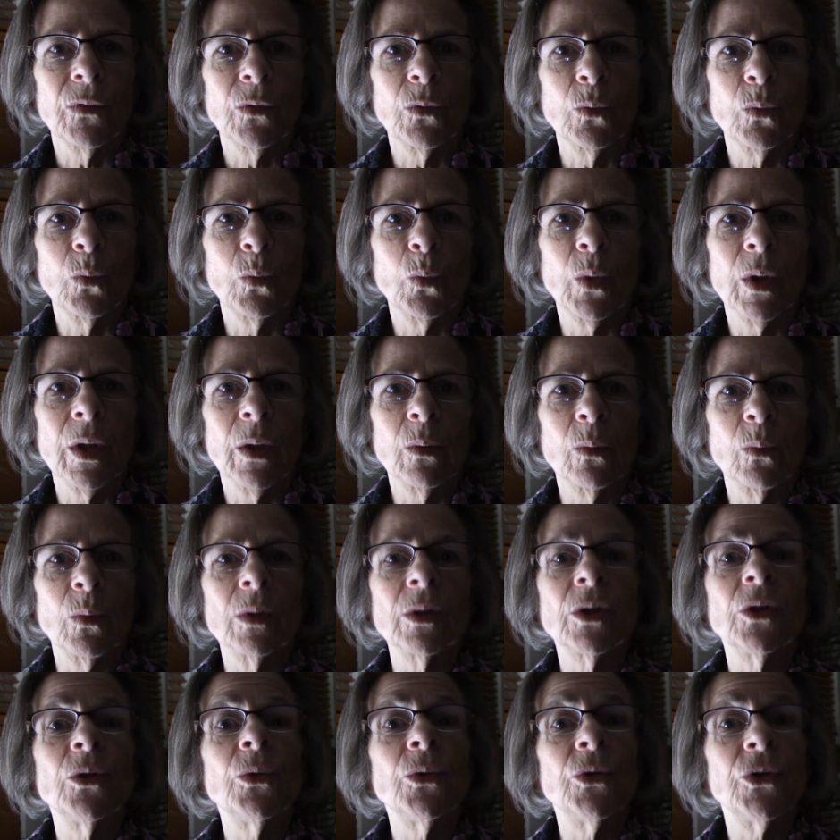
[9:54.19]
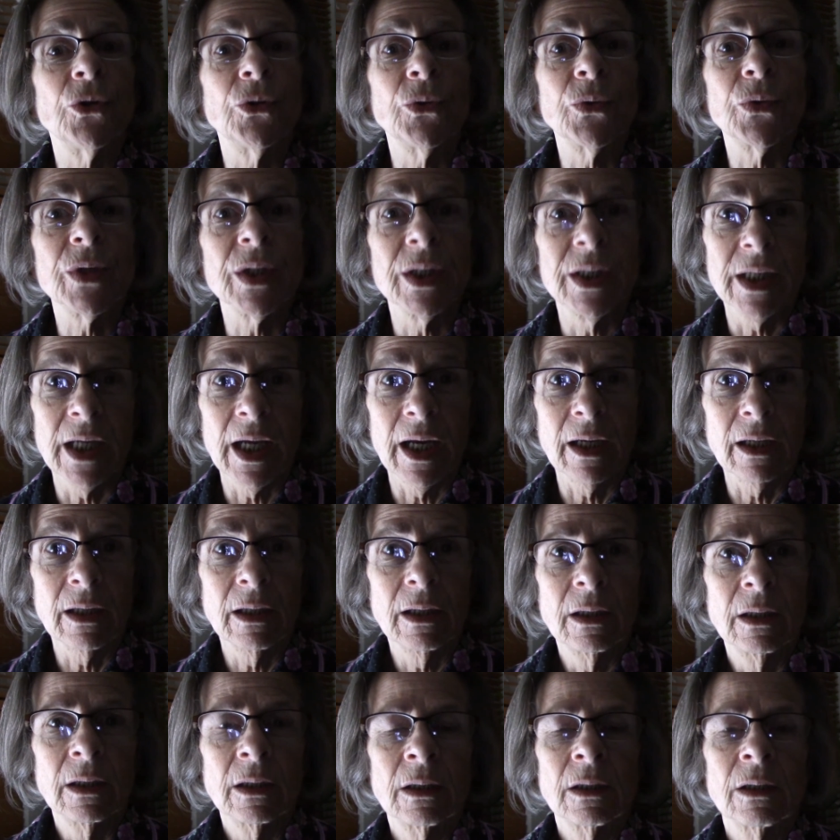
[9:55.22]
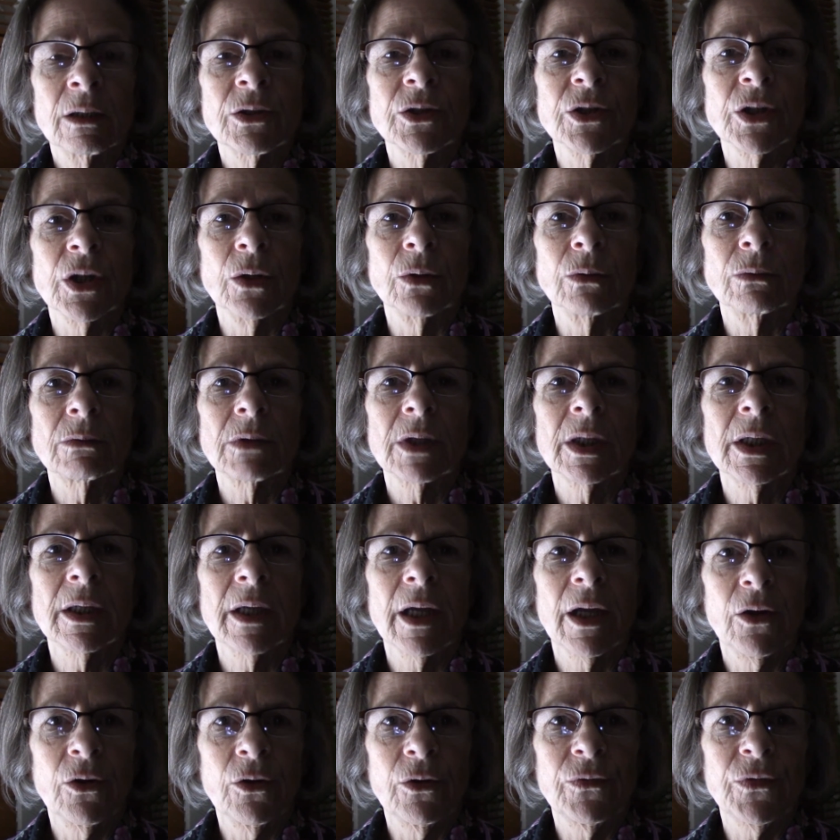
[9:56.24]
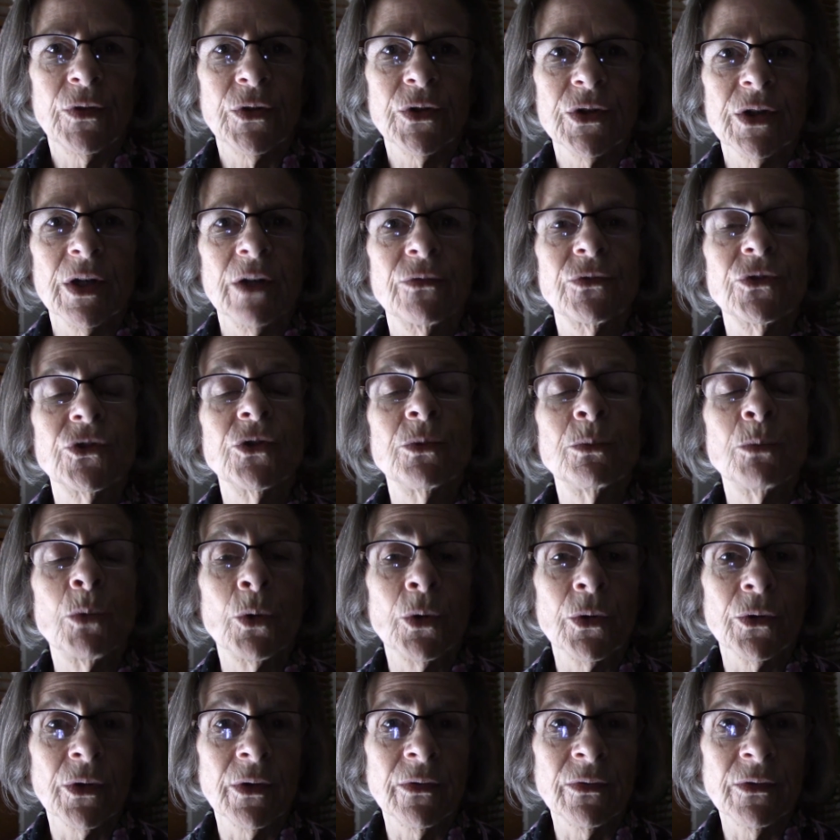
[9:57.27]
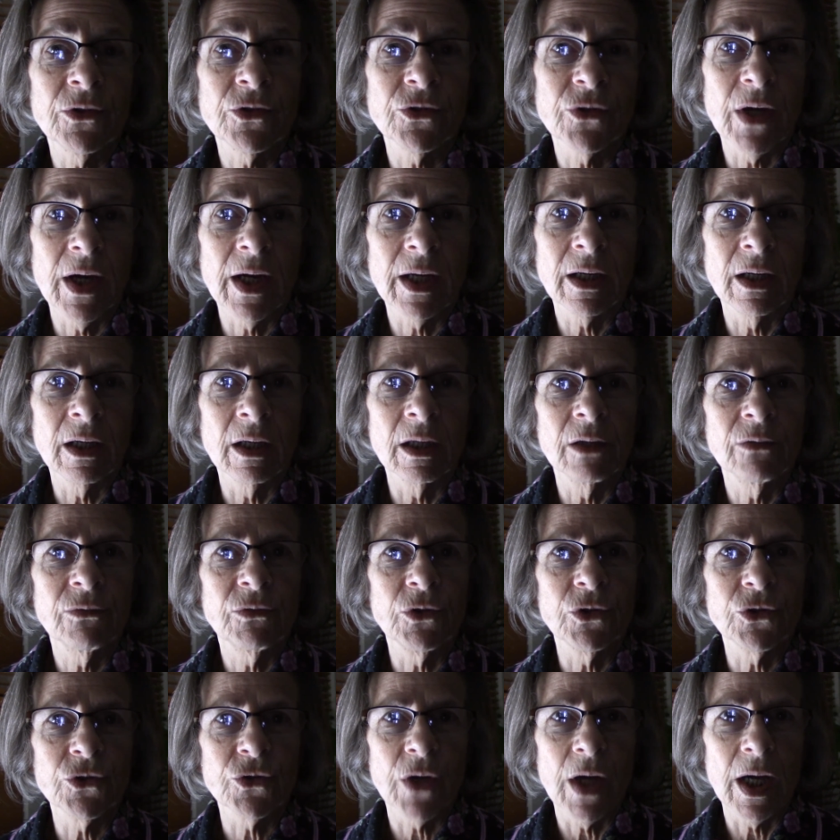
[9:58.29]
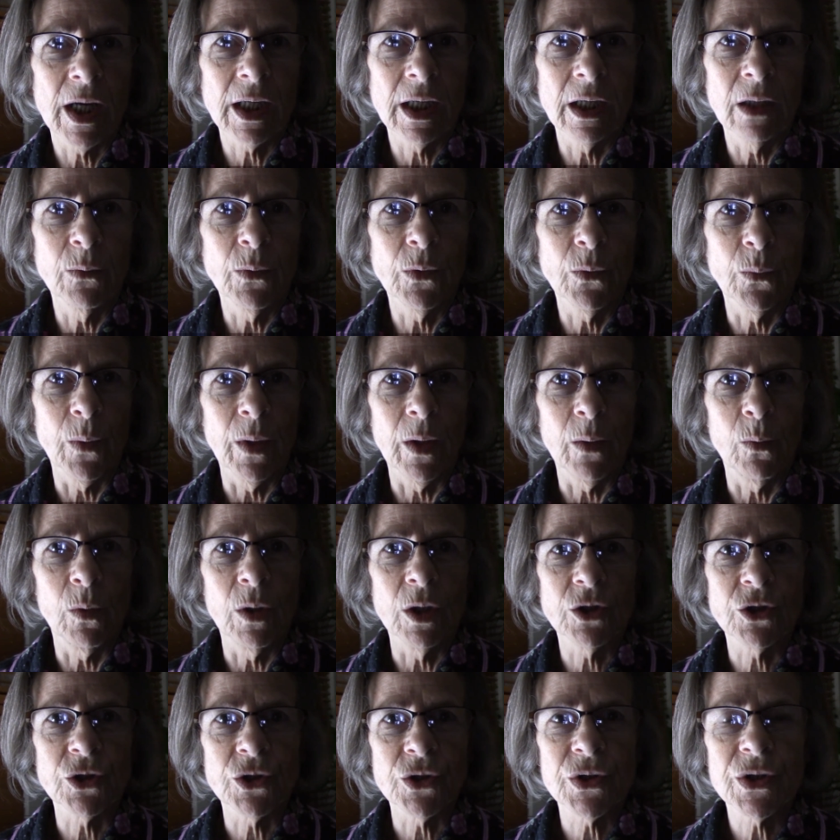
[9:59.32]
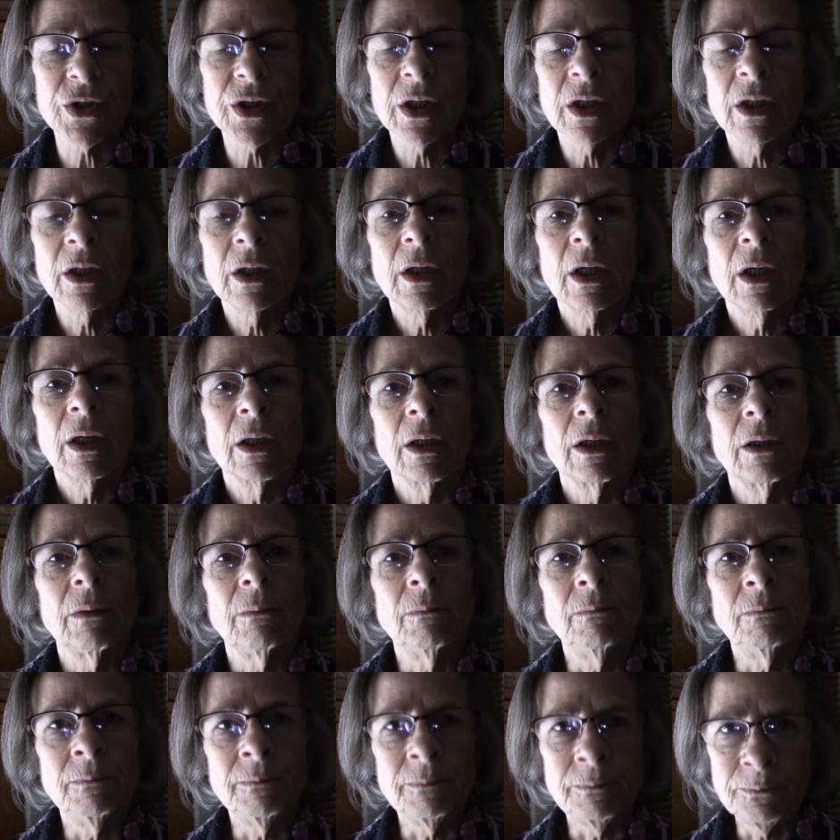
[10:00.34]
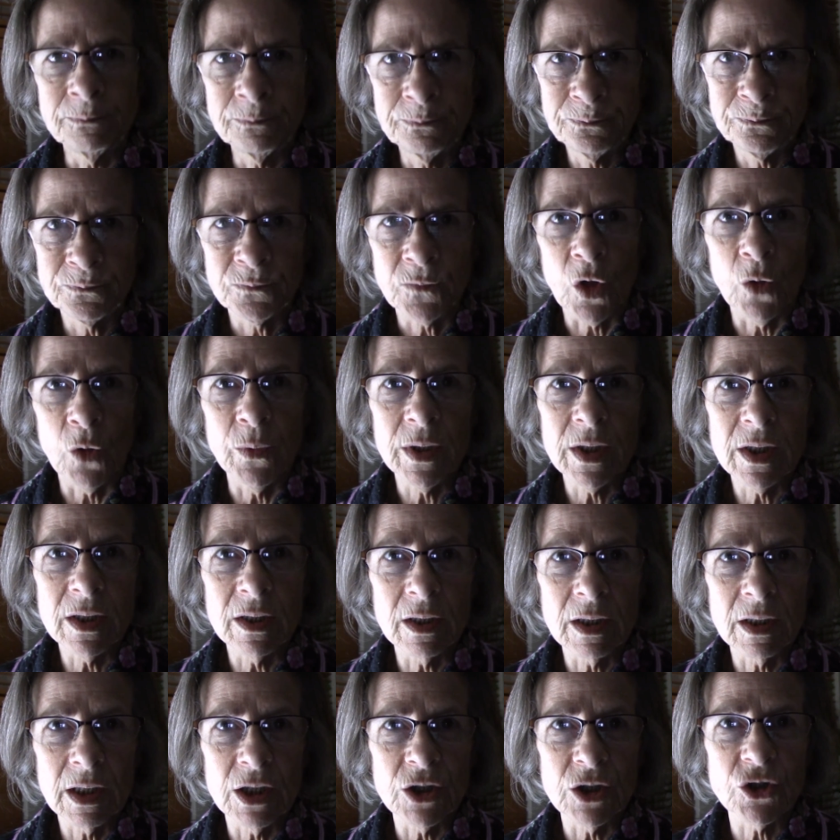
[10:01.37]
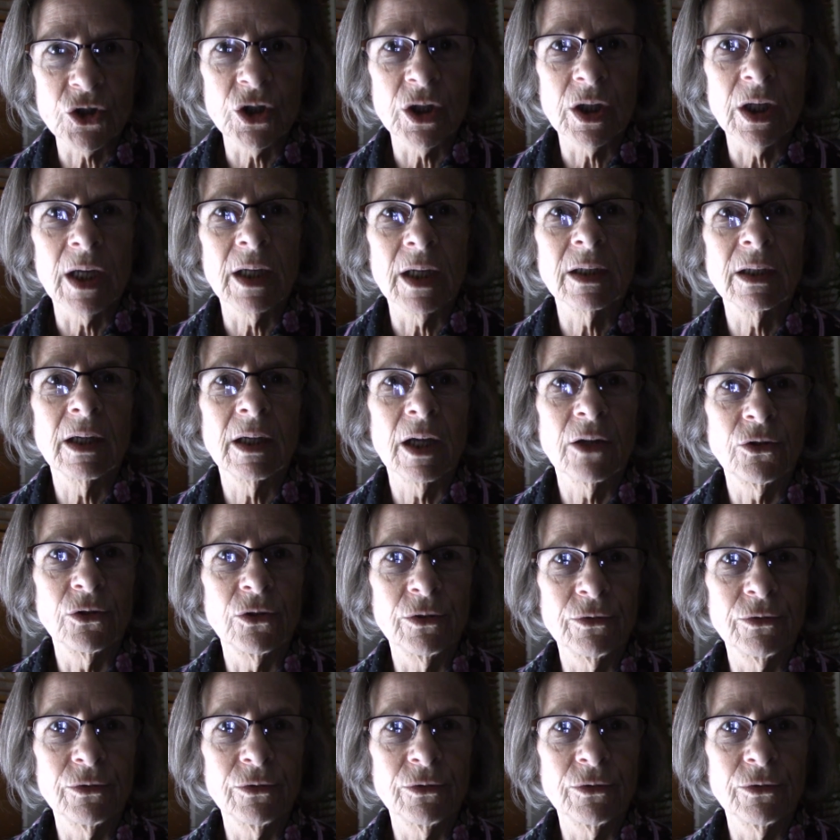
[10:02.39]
what will you do today? So take care of yourself. Do more than the tracking if you're tracking with Weight Watchers. Go into the kitchen and get your